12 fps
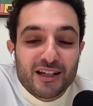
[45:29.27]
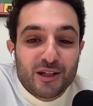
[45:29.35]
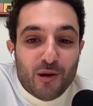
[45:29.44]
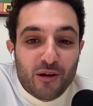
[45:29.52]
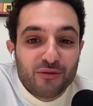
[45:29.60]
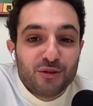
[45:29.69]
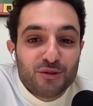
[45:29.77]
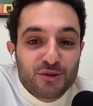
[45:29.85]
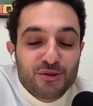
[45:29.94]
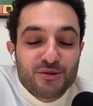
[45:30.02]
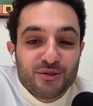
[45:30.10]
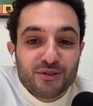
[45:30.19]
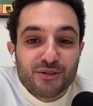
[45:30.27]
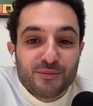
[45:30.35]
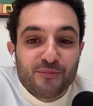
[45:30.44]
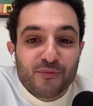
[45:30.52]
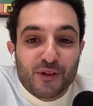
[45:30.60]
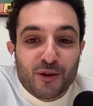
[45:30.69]
and you have to choose
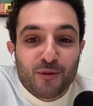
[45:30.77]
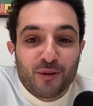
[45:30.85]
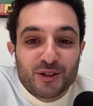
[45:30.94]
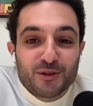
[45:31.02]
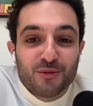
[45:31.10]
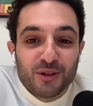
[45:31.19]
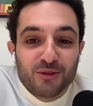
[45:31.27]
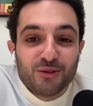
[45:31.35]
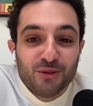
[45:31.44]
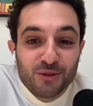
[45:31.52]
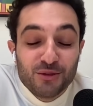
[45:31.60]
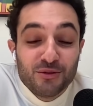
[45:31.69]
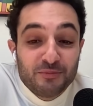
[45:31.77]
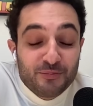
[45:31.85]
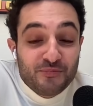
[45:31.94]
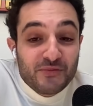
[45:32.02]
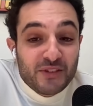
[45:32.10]
what you want to do,